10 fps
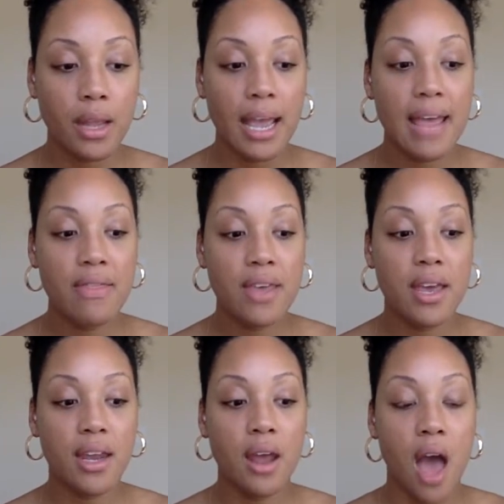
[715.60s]
And
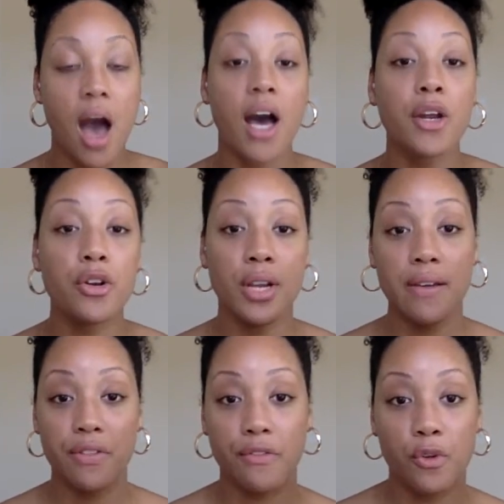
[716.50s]
then
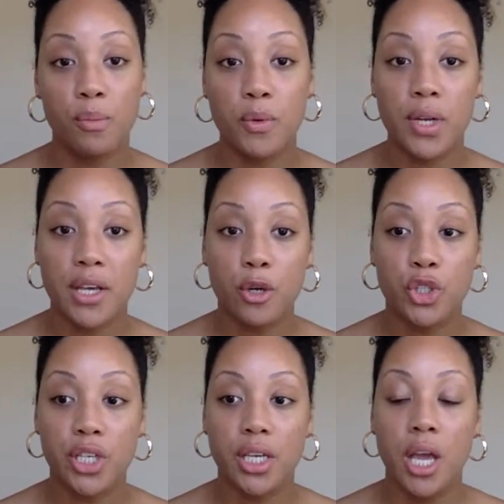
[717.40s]
underneath the full moon
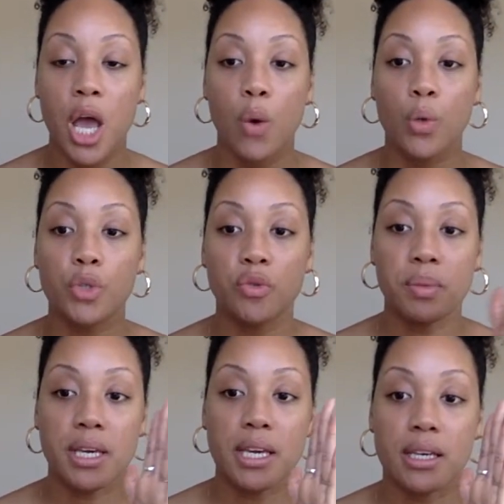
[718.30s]
energy, which would
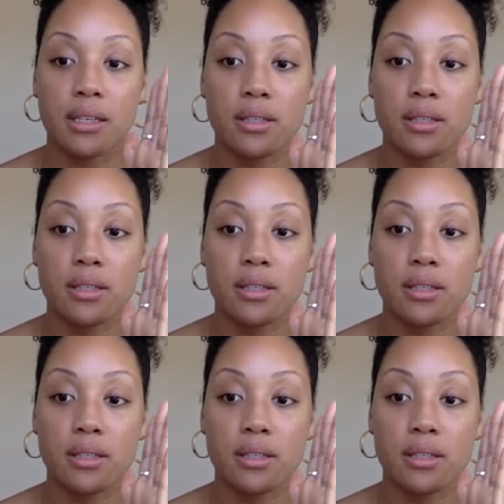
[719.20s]
be